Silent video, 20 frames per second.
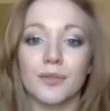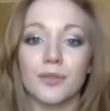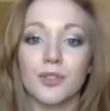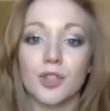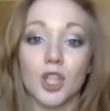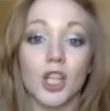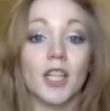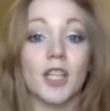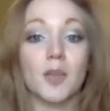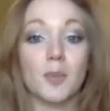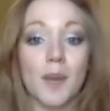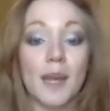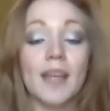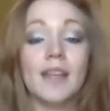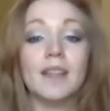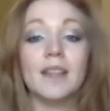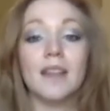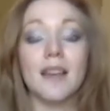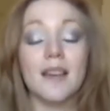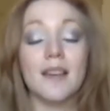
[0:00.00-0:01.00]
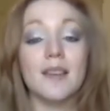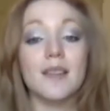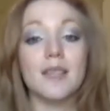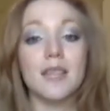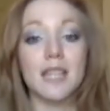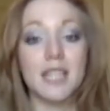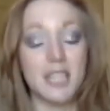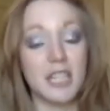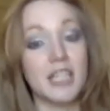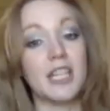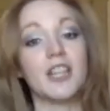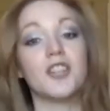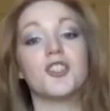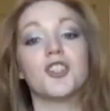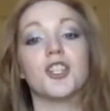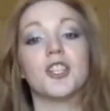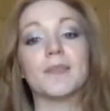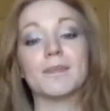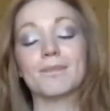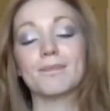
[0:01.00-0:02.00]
chronic pain as a teenager.